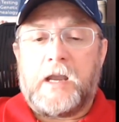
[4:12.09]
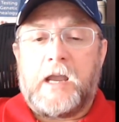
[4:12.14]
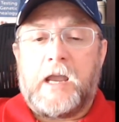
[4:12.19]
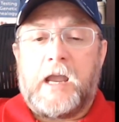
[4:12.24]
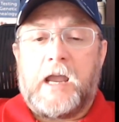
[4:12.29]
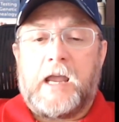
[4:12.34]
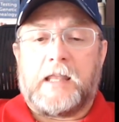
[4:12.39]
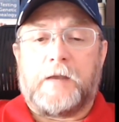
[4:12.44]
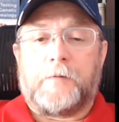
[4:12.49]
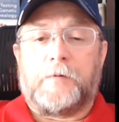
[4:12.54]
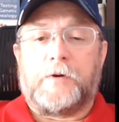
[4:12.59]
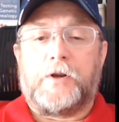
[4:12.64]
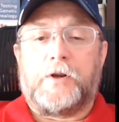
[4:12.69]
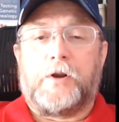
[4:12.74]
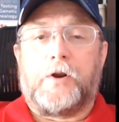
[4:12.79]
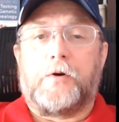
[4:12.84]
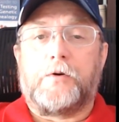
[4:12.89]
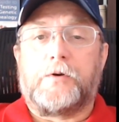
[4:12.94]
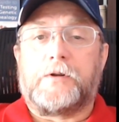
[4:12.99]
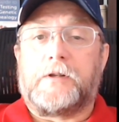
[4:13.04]
And then when you
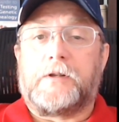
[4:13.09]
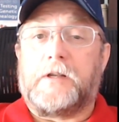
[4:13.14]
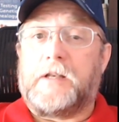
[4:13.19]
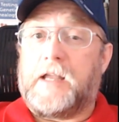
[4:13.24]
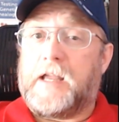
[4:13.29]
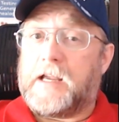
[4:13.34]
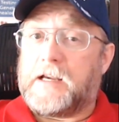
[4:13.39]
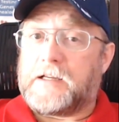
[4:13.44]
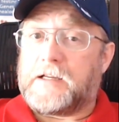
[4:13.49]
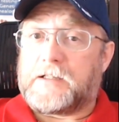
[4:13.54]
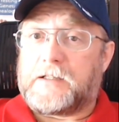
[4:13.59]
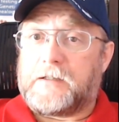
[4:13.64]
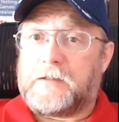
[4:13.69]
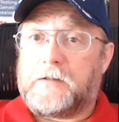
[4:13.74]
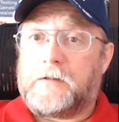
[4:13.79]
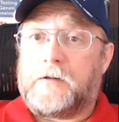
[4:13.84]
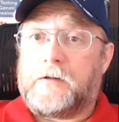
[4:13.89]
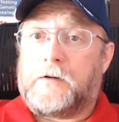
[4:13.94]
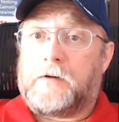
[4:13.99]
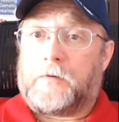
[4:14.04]
go to the next
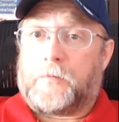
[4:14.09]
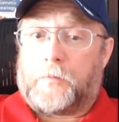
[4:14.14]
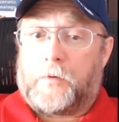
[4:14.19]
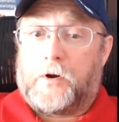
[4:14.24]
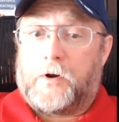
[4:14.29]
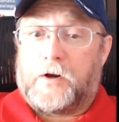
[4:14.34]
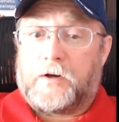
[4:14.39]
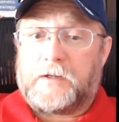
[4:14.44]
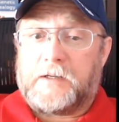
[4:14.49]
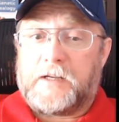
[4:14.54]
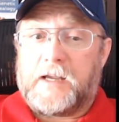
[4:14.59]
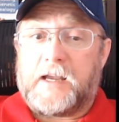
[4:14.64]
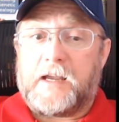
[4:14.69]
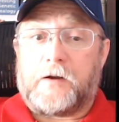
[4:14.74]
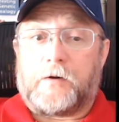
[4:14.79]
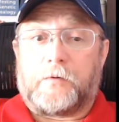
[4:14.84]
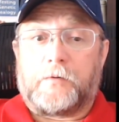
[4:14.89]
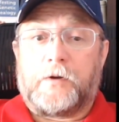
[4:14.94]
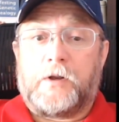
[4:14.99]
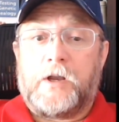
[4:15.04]
rung
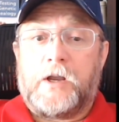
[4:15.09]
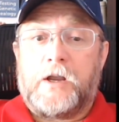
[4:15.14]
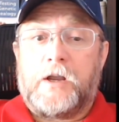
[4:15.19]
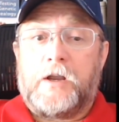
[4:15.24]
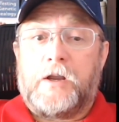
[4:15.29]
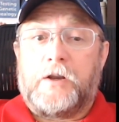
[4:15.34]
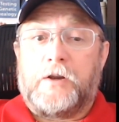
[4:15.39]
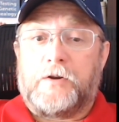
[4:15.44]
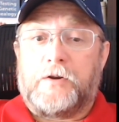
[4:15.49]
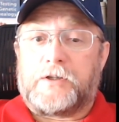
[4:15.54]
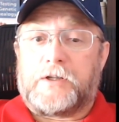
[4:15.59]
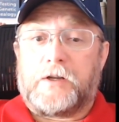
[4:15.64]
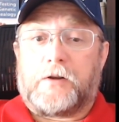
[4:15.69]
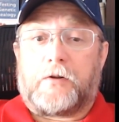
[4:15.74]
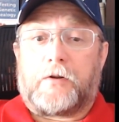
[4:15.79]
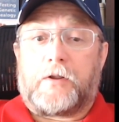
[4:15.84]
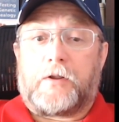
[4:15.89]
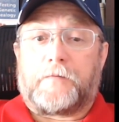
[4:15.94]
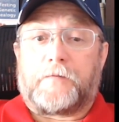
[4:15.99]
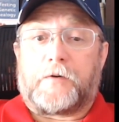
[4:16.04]
down, you
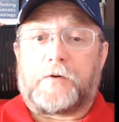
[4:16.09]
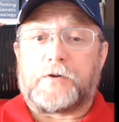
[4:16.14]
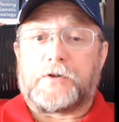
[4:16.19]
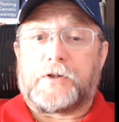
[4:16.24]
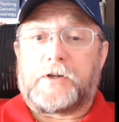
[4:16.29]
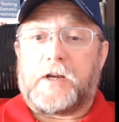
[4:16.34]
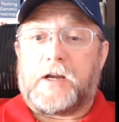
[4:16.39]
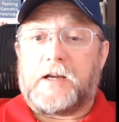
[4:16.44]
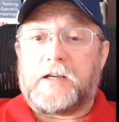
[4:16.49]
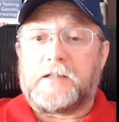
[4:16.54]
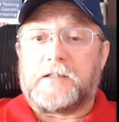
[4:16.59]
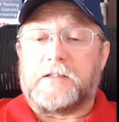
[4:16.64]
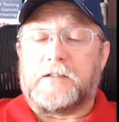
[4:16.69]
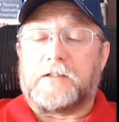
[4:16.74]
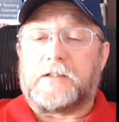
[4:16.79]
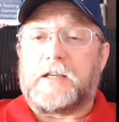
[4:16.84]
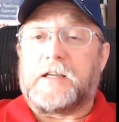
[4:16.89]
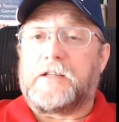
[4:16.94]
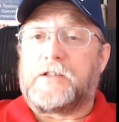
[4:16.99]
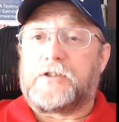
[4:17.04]
still are the first
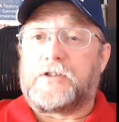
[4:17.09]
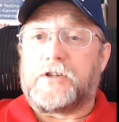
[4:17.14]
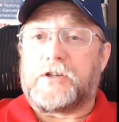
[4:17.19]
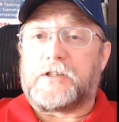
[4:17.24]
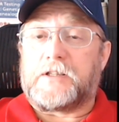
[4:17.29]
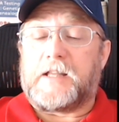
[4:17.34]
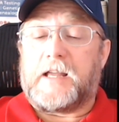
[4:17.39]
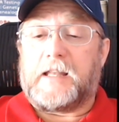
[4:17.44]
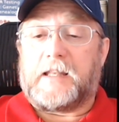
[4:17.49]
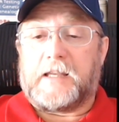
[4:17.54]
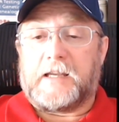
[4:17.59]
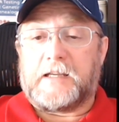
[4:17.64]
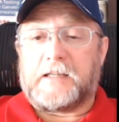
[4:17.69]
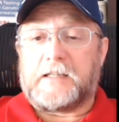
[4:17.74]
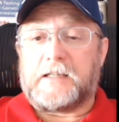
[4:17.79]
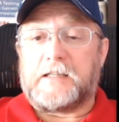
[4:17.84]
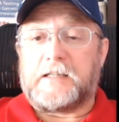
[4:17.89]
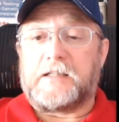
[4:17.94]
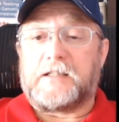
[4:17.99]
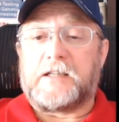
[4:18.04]
cousins. It's just that this
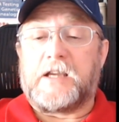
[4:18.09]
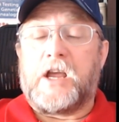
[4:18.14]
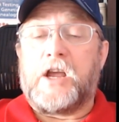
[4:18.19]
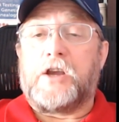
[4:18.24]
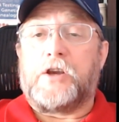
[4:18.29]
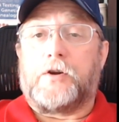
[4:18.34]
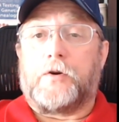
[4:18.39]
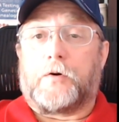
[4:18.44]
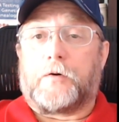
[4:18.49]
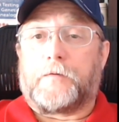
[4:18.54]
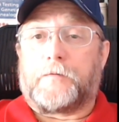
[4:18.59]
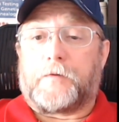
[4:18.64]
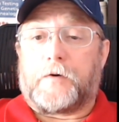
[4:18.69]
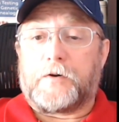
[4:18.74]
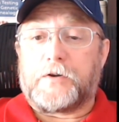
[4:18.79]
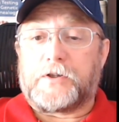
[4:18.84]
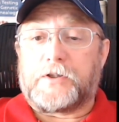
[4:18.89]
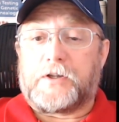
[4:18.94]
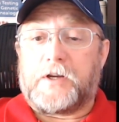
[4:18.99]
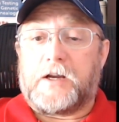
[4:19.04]
is your
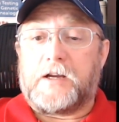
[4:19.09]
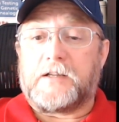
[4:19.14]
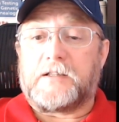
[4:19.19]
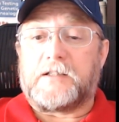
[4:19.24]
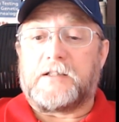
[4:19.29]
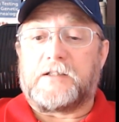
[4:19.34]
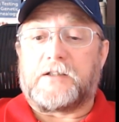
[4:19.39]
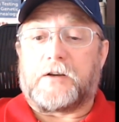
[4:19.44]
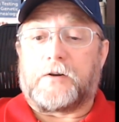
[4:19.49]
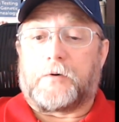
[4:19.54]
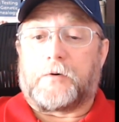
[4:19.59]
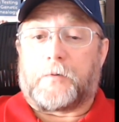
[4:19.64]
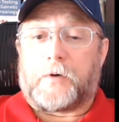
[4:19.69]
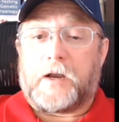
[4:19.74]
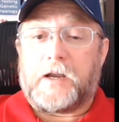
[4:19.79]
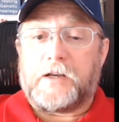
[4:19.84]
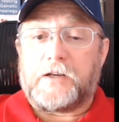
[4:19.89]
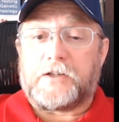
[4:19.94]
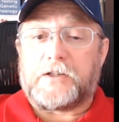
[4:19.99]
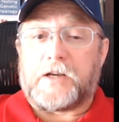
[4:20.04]
first cousin's
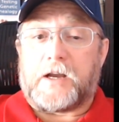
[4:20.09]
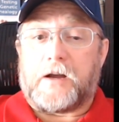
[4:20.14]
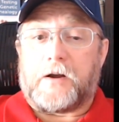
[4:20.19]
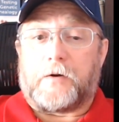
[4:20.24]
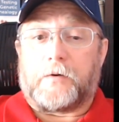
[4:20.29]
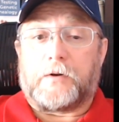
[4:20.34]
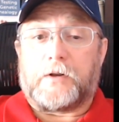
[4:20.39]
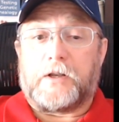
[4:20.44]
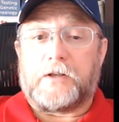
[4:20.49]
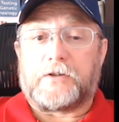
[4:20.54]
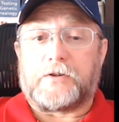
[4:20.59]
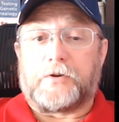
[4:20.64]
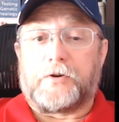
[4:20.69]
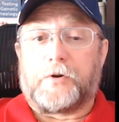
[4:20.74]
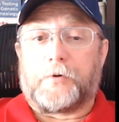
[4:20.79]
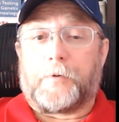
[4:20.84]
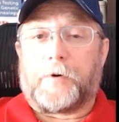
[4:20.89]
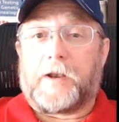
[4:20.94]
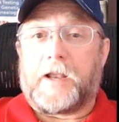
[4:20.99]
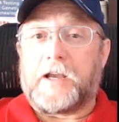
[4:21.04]
grandchild, and so
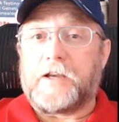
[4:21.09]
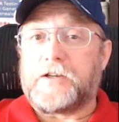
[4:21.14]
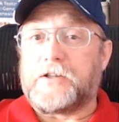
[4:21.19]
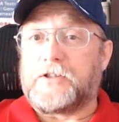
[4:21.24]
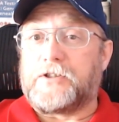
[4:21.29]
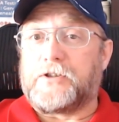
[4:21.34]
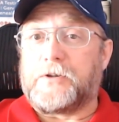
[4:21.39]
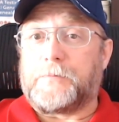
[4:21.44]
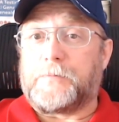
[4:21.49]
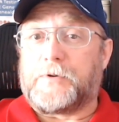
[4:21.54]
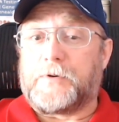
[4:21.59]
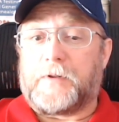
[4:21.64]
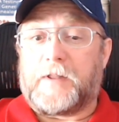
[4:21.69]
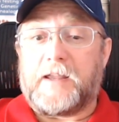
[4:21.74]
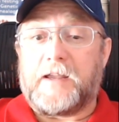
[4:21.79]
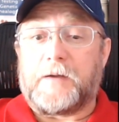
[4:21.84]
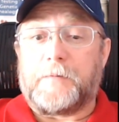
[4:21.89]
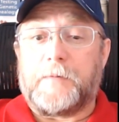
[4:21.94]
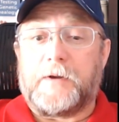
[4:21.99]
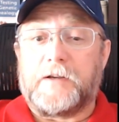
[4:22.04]
your relationship to
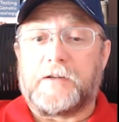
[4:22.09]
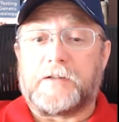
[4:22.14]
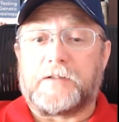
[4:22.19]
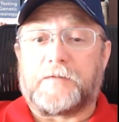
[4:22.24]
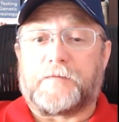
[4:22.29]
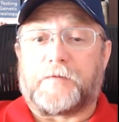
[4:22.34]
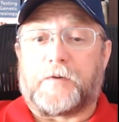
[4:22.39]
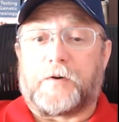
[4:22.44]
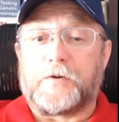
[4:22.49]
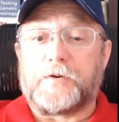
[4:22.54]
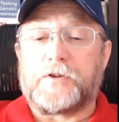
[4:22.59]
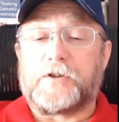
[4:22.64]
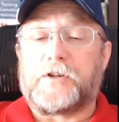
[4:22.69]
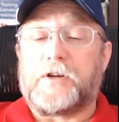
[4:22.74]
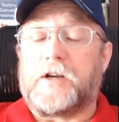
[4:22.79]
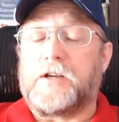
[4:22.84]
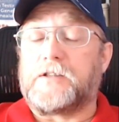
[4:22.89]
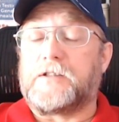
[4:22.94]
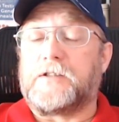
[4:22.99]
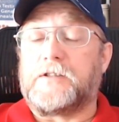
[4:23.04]
them is first
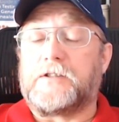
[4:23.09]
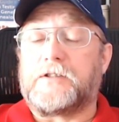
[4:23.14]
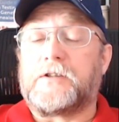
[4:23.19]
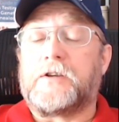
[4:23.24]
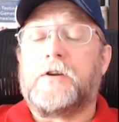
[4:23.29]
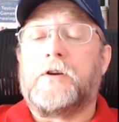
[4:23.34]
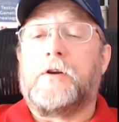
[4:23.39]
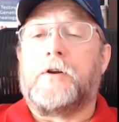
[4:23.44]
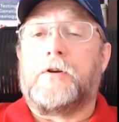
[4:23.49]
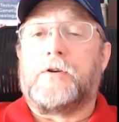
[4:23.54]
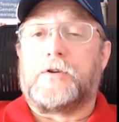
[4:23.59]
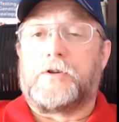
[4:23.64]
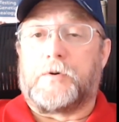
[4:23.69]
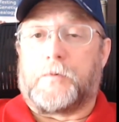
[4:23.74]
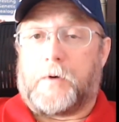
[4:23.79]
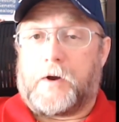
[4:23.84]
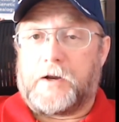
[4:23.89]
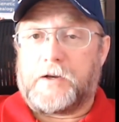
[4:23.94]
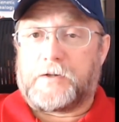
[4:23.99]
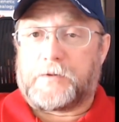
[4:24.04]
cousins
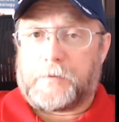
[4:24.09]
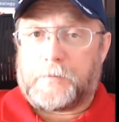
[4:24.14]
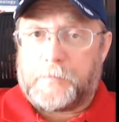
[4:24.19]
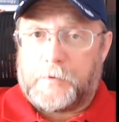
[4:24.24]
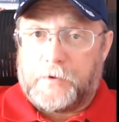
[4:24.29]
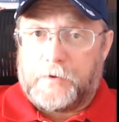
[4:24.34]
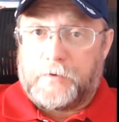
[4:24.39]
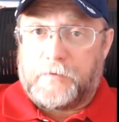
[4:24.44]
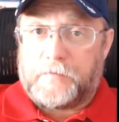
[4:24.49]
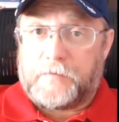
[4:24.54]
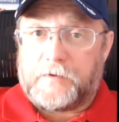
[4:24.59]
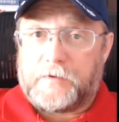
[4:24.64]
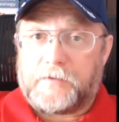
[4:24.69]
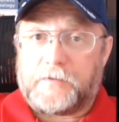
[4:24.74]
twice removed.